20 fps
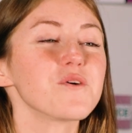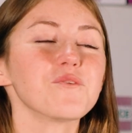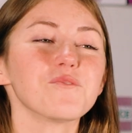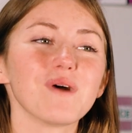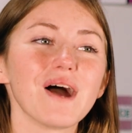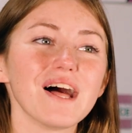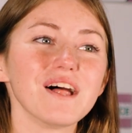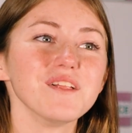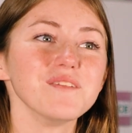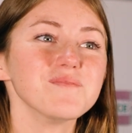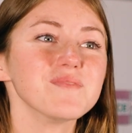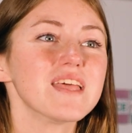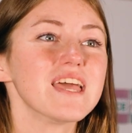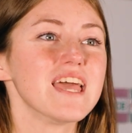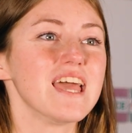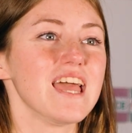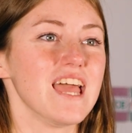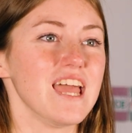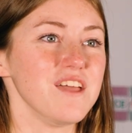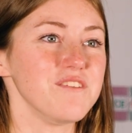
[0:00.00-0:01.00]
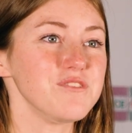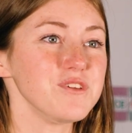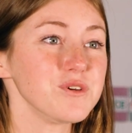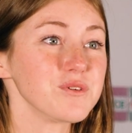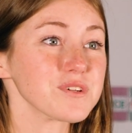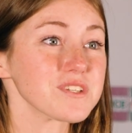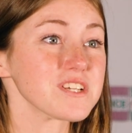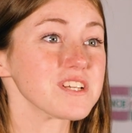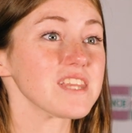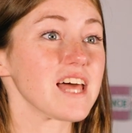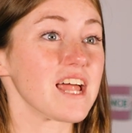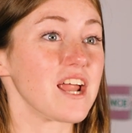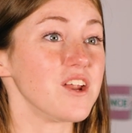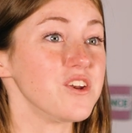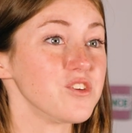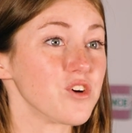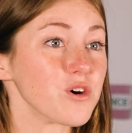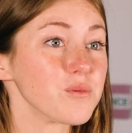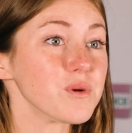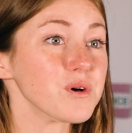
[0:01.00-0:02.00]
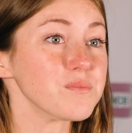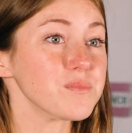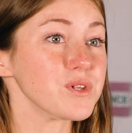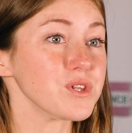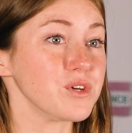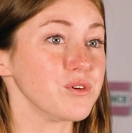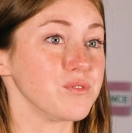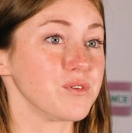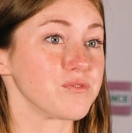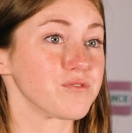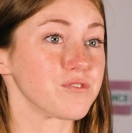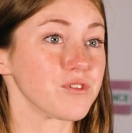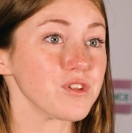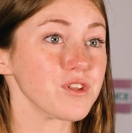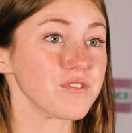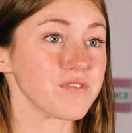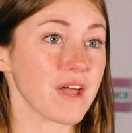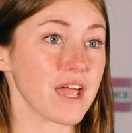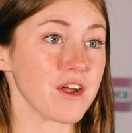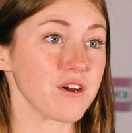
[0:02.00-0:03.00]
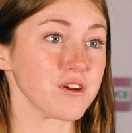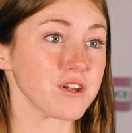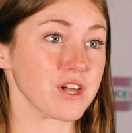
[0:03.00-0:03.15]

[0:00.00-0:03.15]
Well, if you were to let a normal balloon full of air